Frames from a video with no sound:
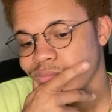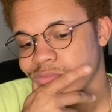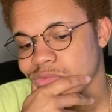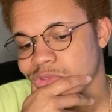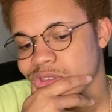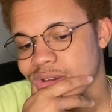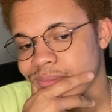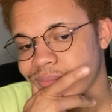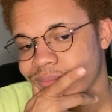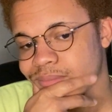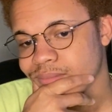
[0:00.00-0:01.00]
Yeah,
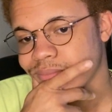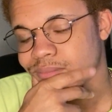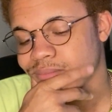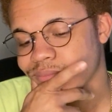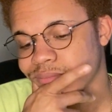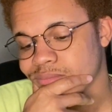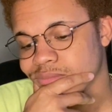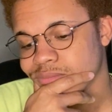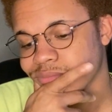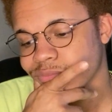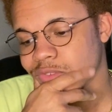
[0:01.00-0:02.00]

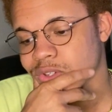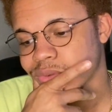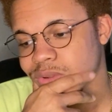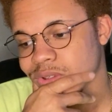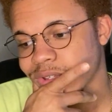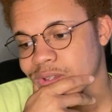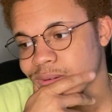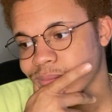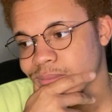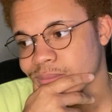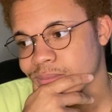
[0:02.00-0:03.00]
that's really it.
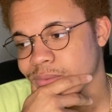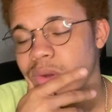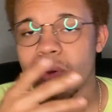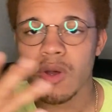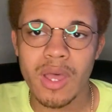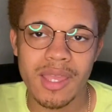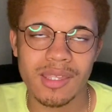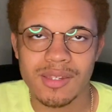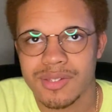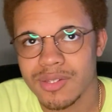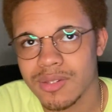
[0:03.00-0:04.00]
Oh, well, I
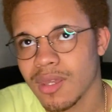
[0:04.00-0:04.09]
guess,